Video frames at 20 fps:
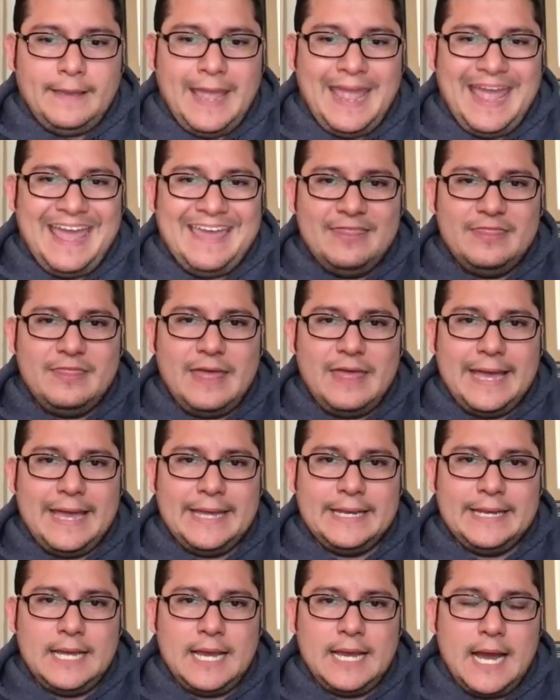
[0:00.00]
And
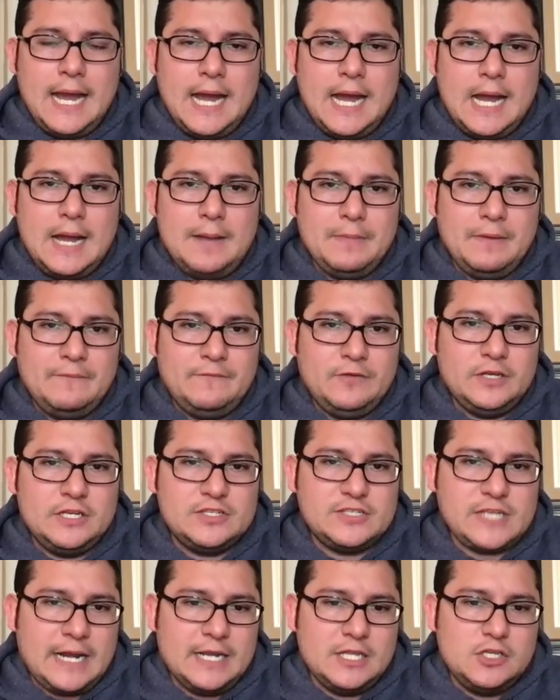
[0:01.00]
then if you
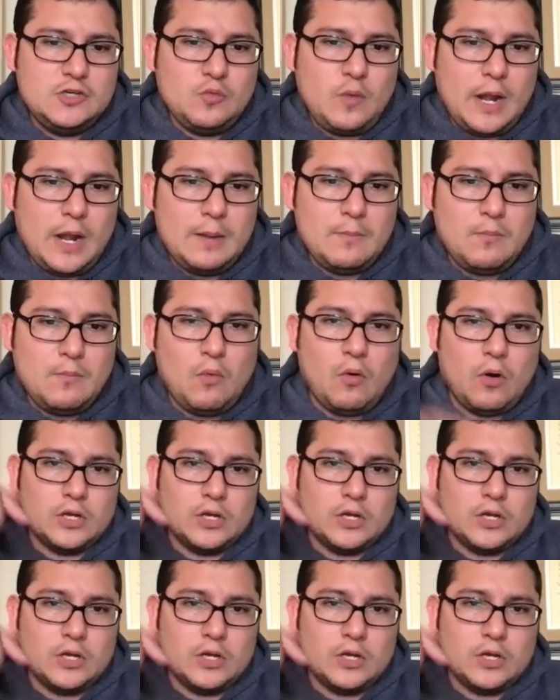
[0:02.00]
decided you wanted more,